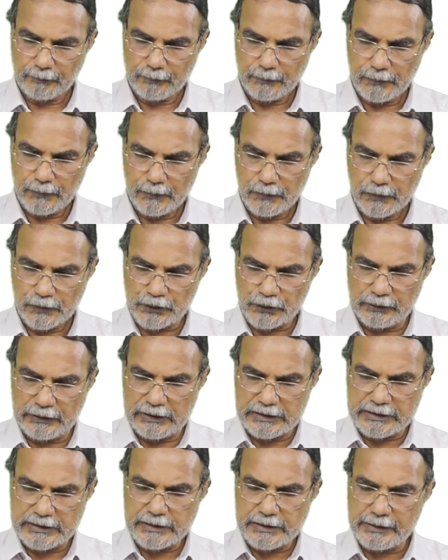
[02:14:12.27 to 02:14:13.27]
So
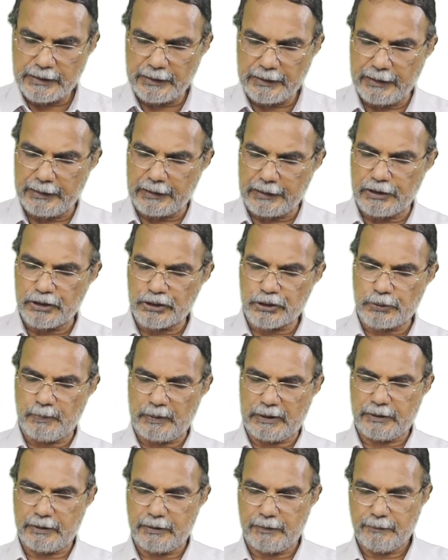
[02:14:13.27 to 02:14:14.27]
this is a
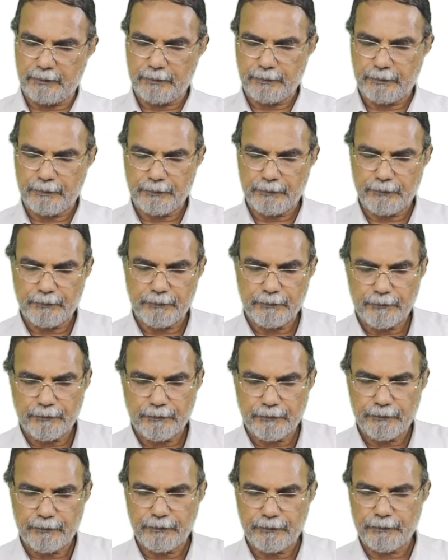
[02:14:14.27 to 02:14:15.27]
rearrangement.
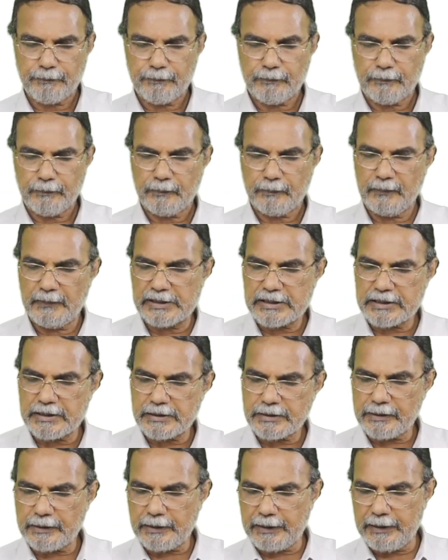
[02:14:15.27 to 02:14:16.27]
This is
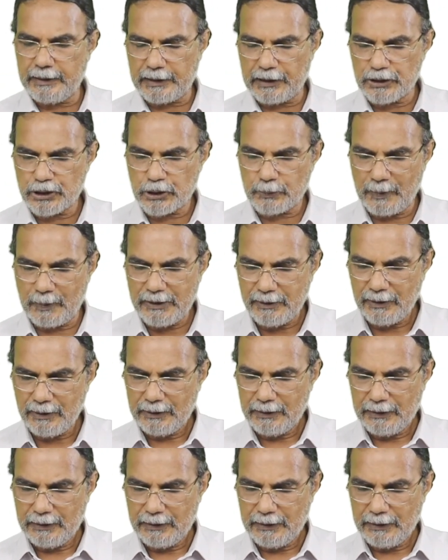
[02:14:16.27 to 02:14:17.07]
a rearrangement,